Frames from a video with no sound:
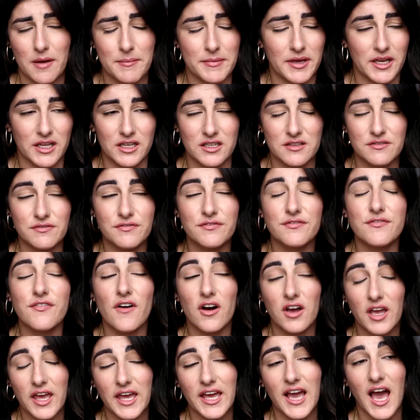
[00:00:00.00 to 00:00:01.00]
I mean,
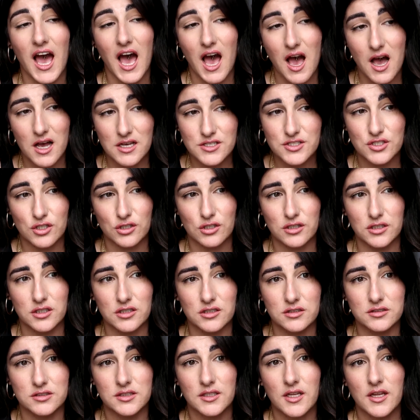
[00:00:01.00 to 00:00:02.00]
fucking
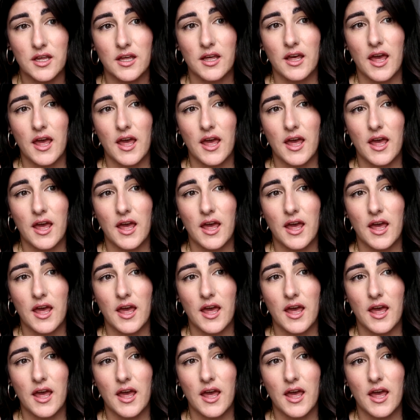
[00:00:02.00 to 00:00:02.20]
asshole.